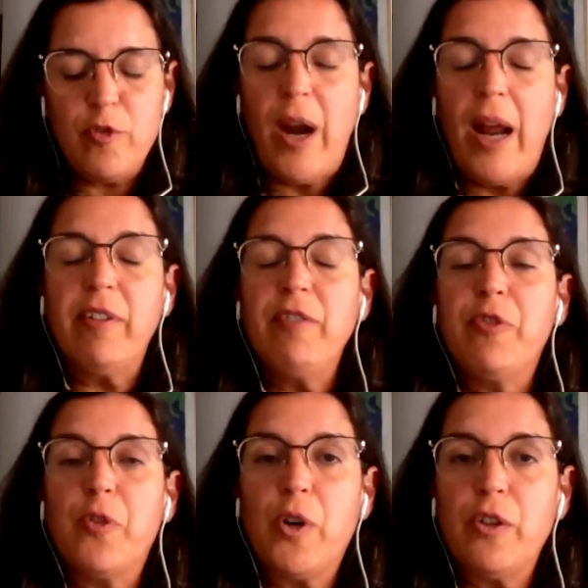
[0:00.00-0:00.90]
driving
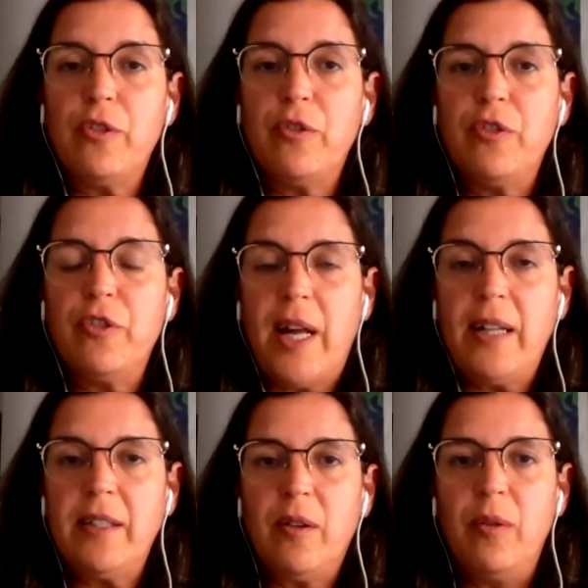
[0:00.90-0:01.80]
force to
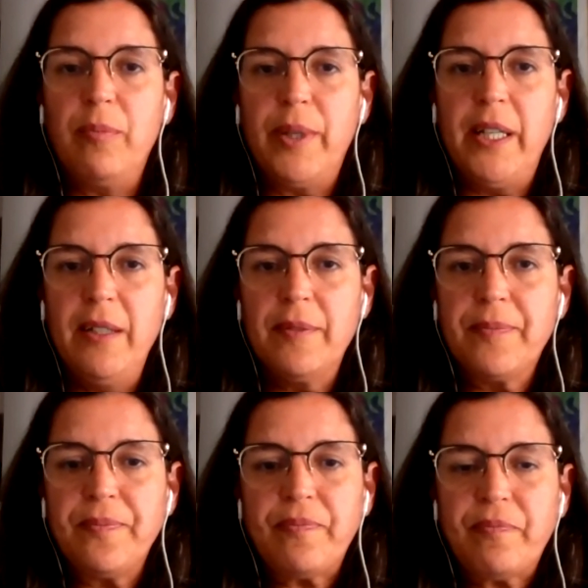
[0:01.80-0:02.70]
start the company.
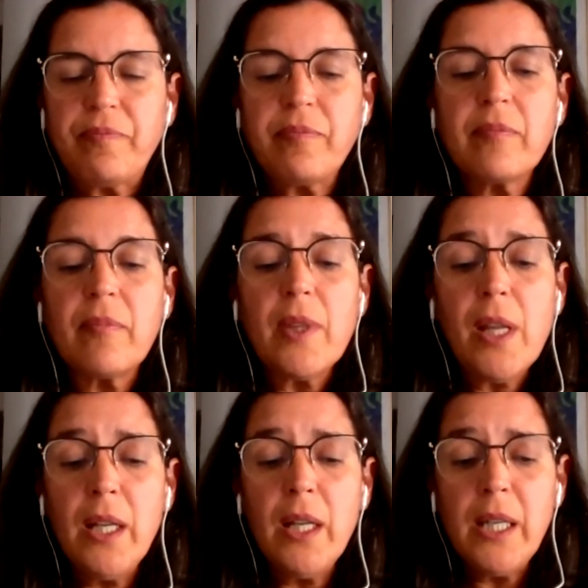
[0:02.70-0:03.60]

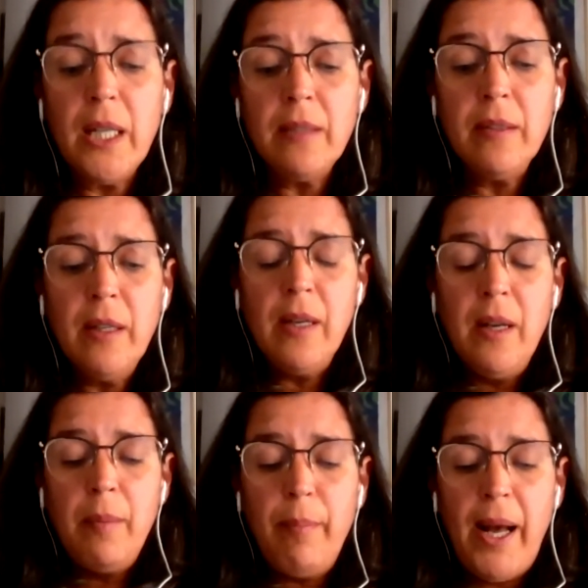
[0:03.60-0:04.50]
And then
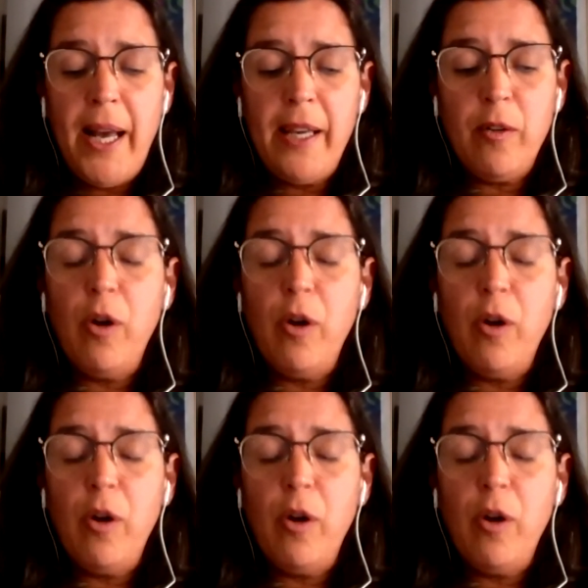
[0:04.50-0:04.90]
my